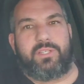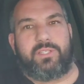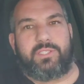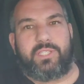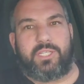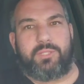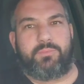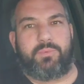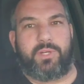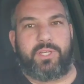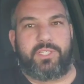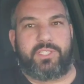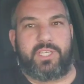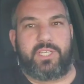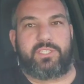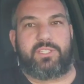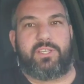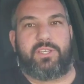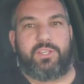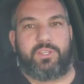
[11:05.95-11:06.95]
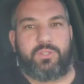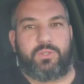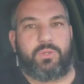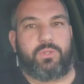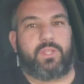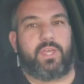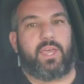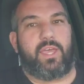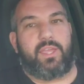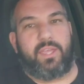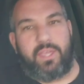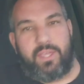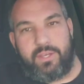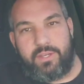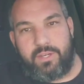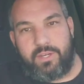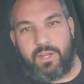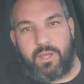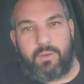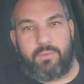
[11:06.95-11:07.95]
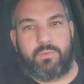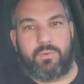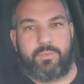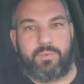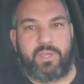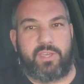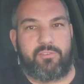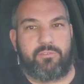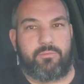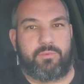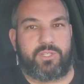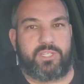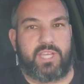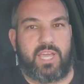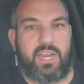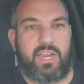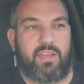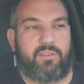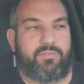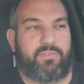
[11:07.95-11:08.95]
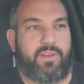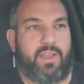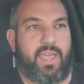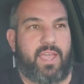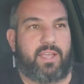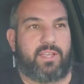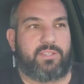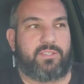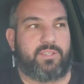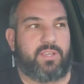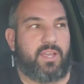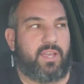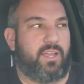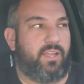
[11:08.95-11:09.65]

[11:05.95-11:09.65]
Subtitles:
I was like, that's pretty sick that you could do that. And, you know, I'm going to give him a shout-out for that because